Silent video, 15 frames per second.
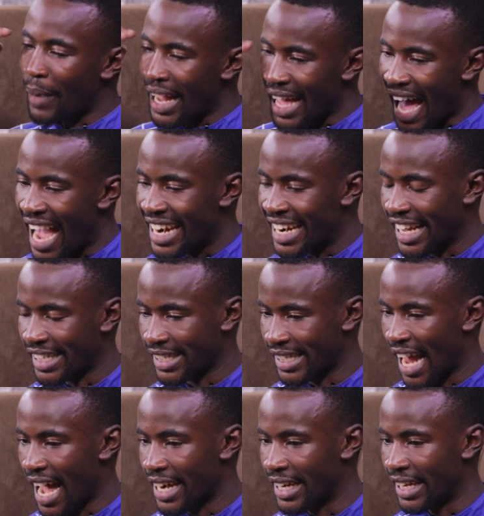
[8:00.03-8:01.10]
my
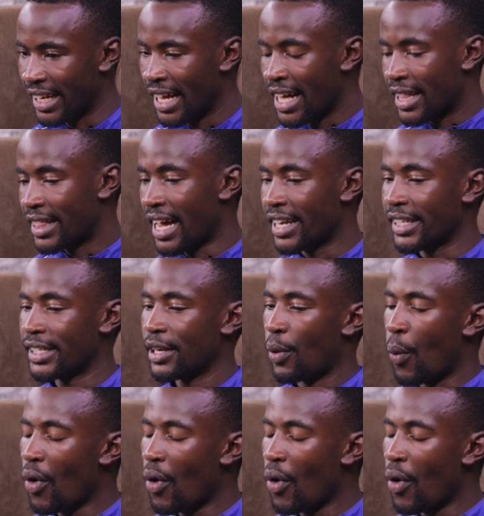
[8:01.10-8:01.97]
understanding? That is,